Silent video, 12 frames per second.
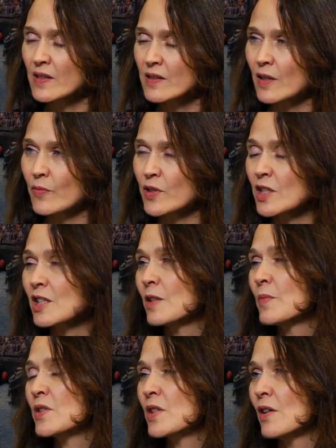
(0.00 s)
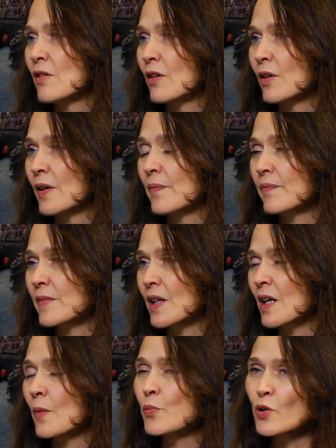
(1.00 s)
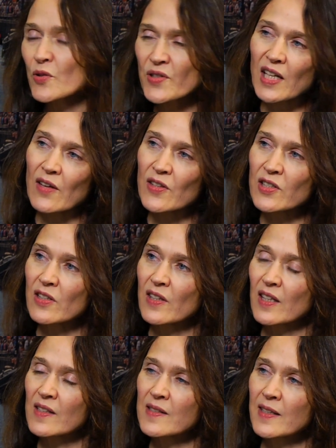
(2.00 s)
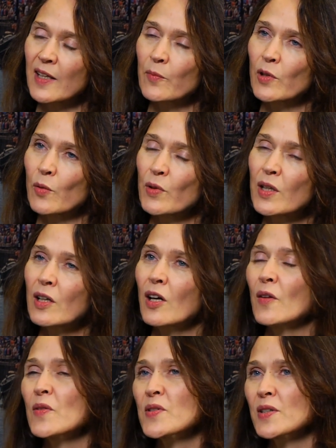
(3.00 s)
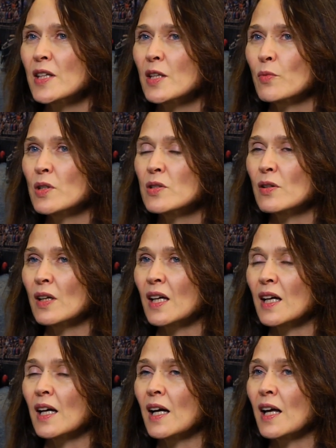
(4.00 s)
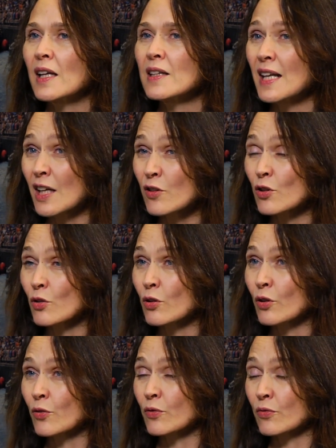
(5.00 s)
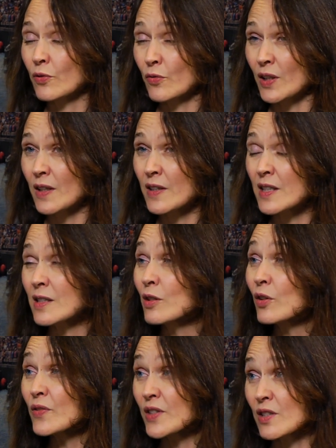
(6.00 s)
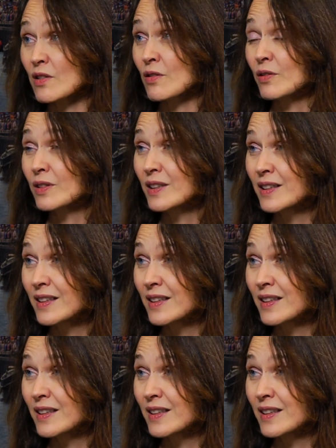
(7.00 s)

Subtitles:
So the digital material are brought together to the extent where we can't say that we're doing an ethnography that's not digital.